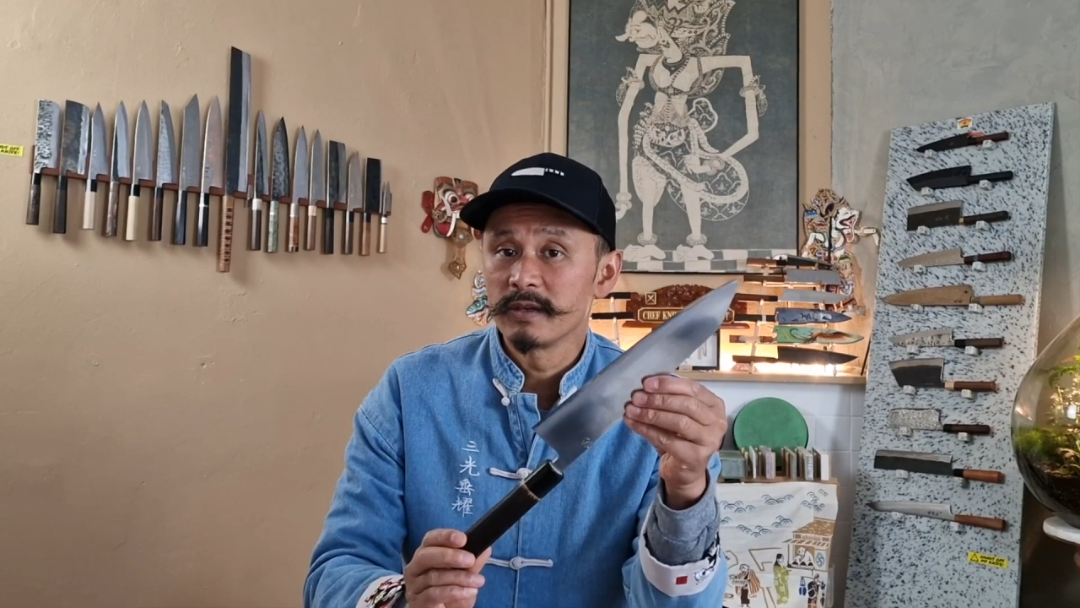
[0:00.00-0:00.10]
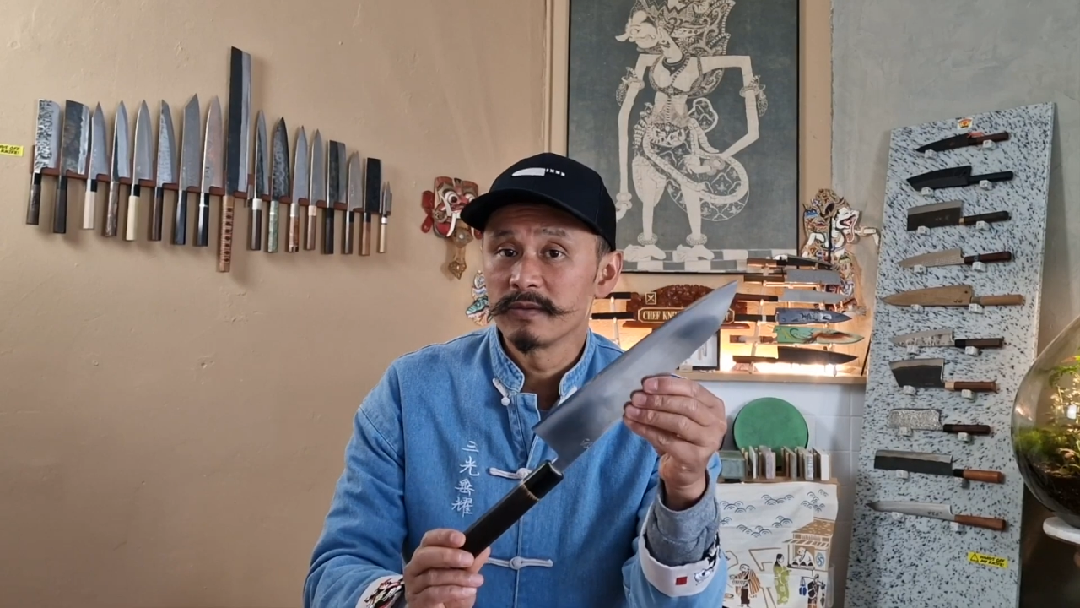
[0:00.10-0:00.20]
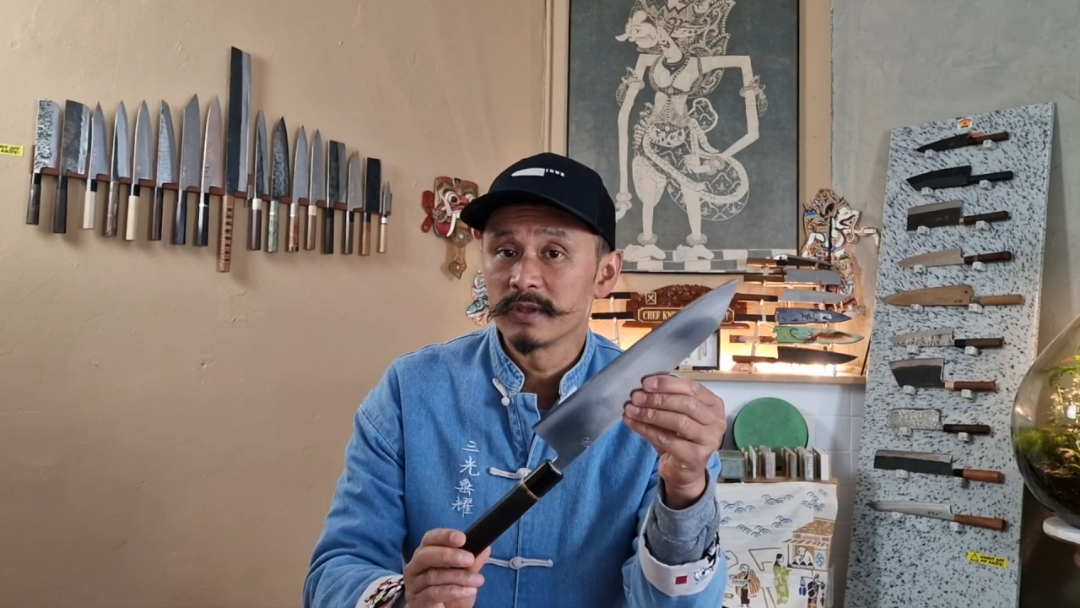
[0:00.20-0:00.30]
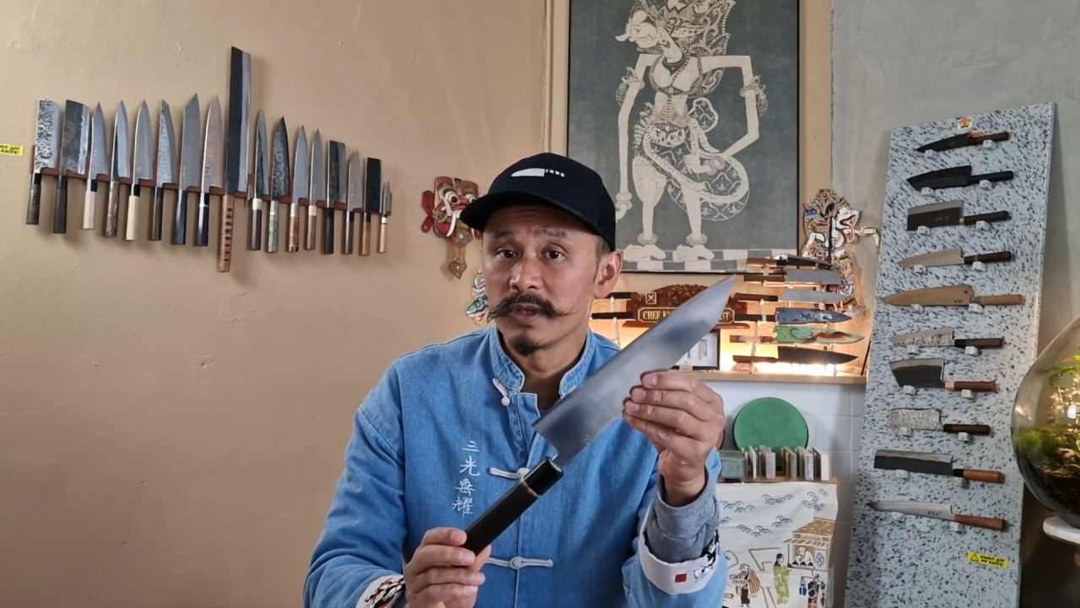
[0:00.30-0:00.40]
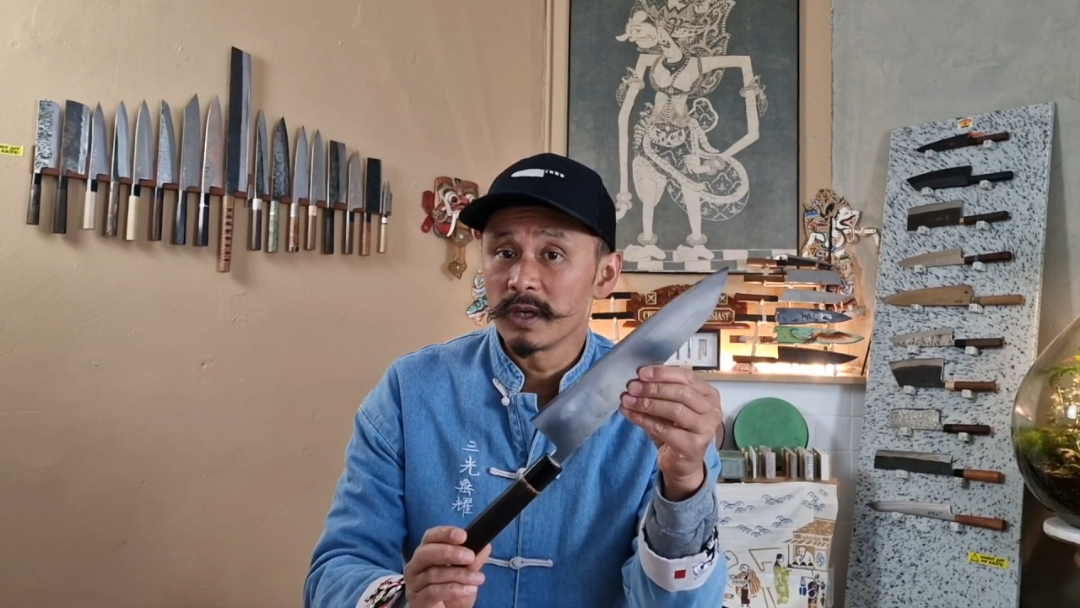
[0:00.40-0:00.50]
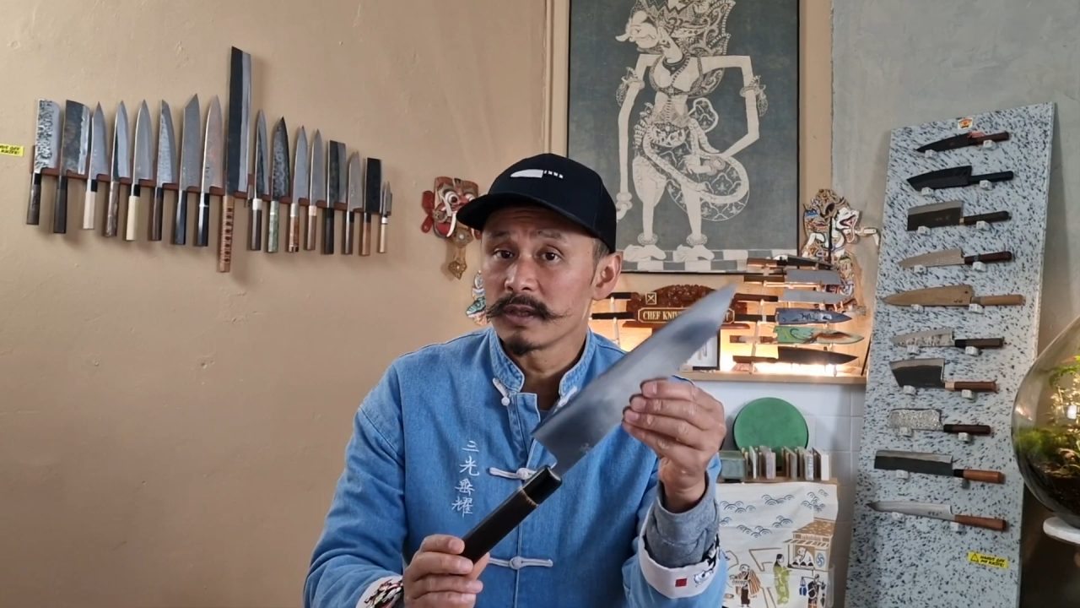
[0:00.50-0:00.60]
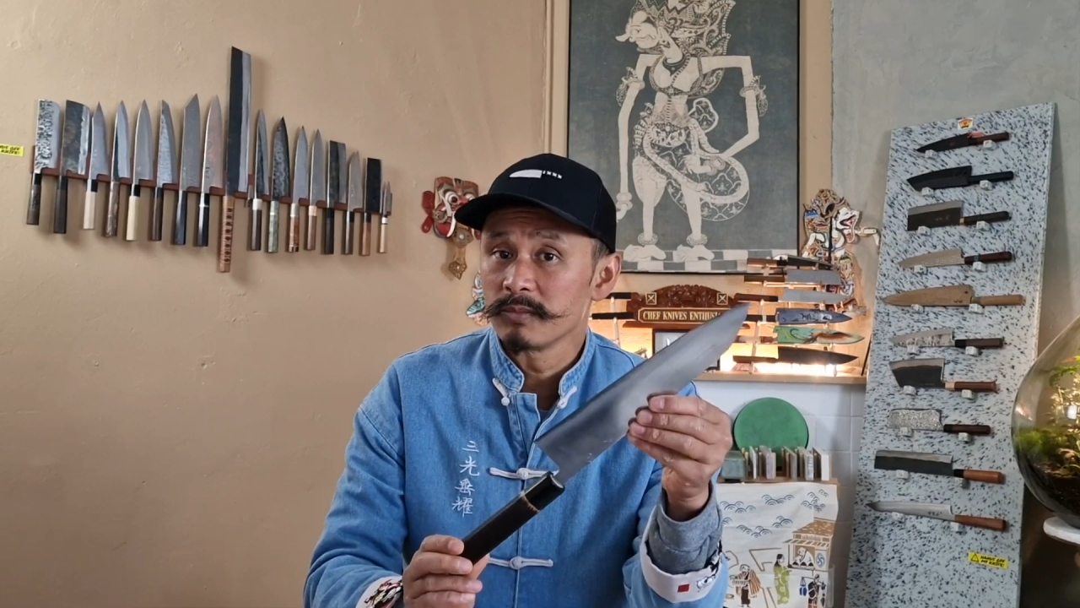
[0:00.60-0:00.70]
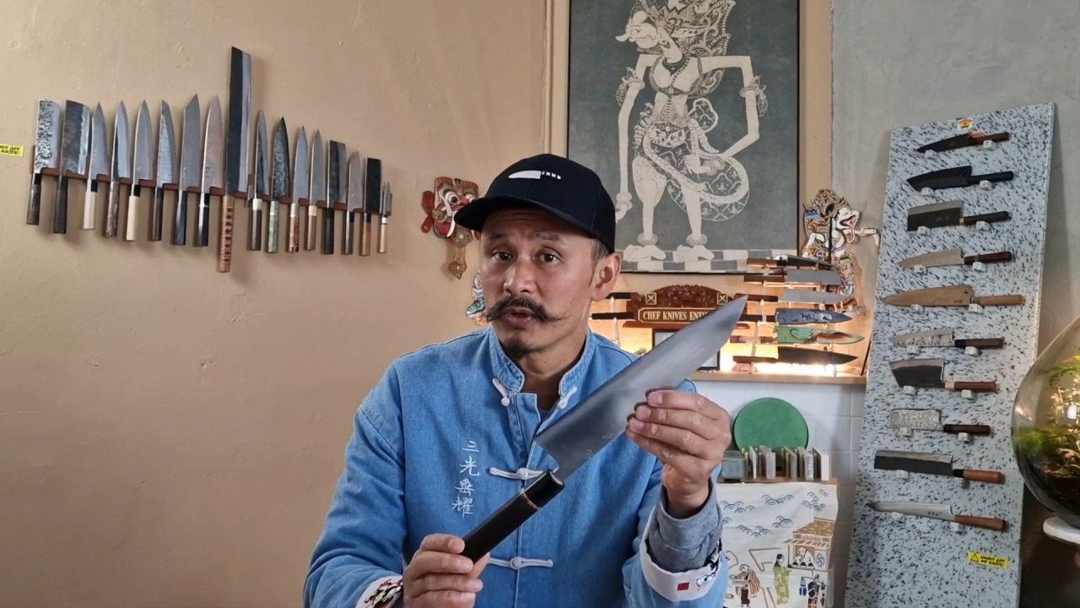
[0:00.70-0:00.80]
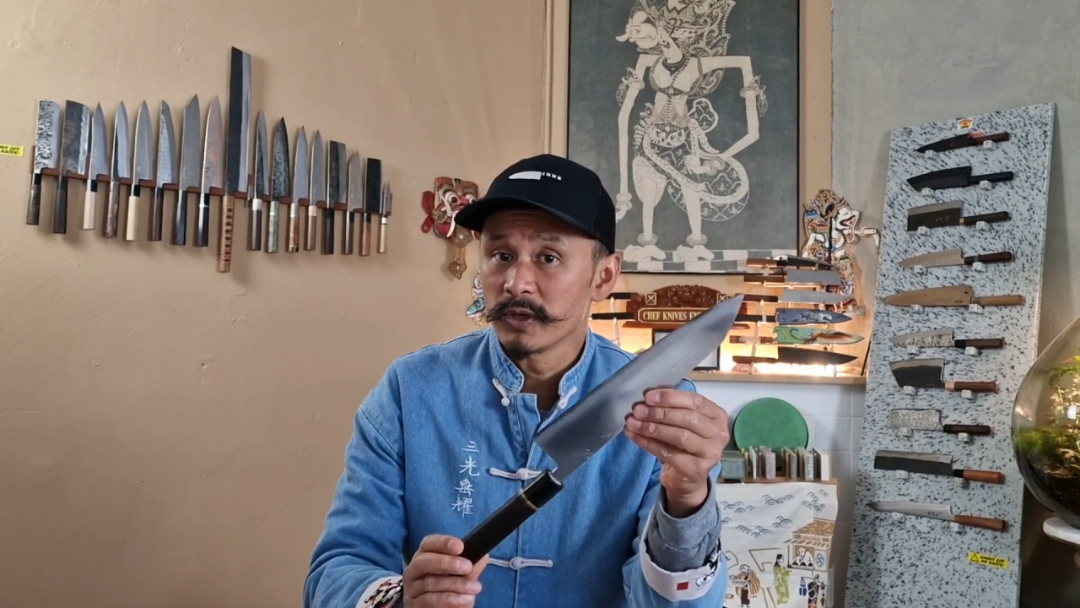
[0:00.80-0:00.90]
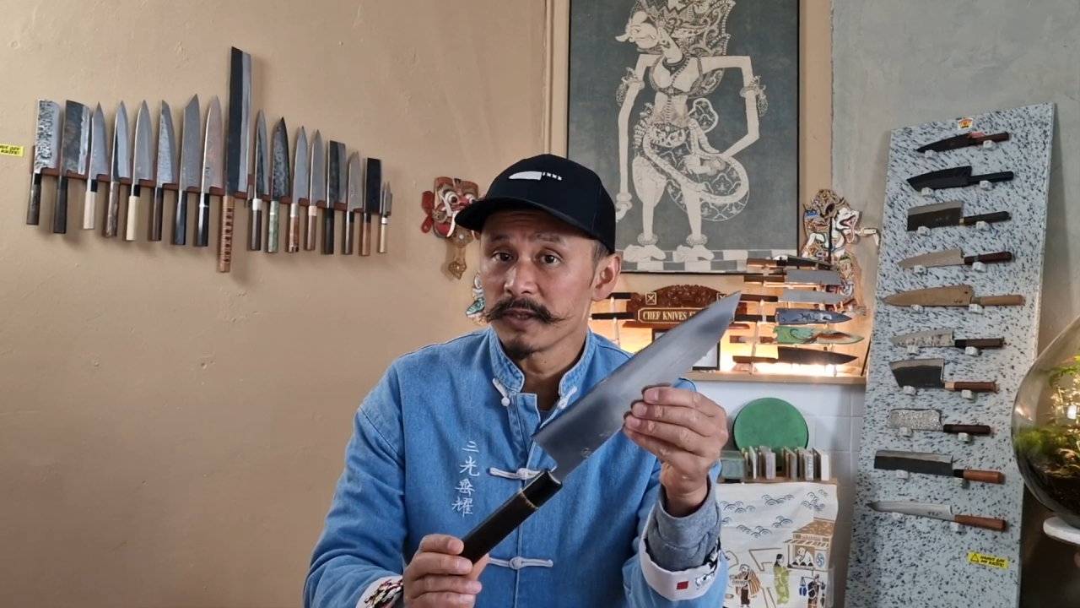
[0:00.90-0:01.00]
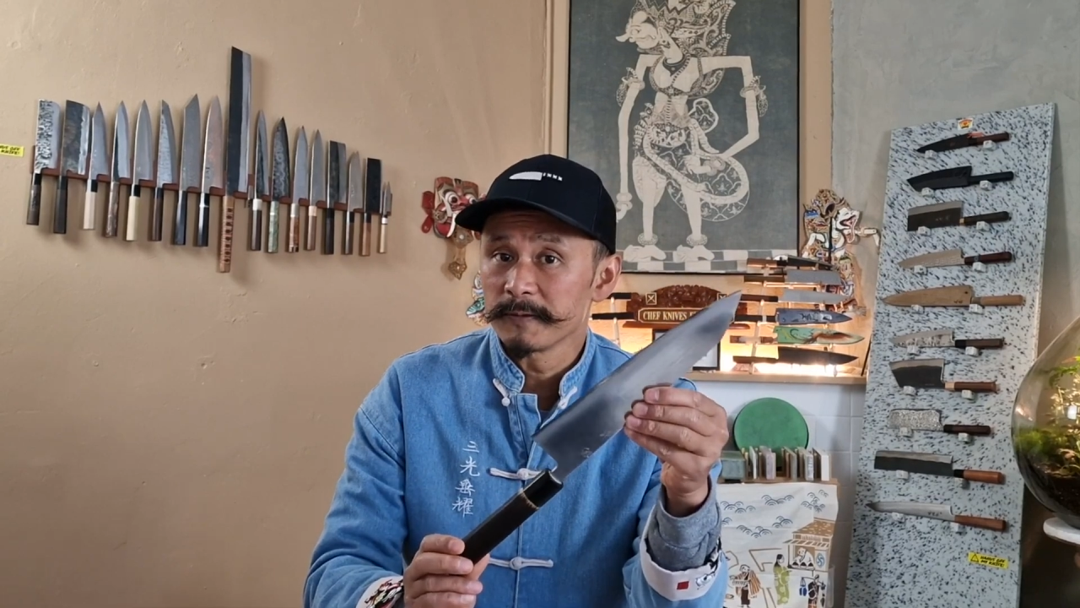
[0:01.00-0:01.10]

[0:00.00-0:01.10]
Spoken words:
on the cutting board.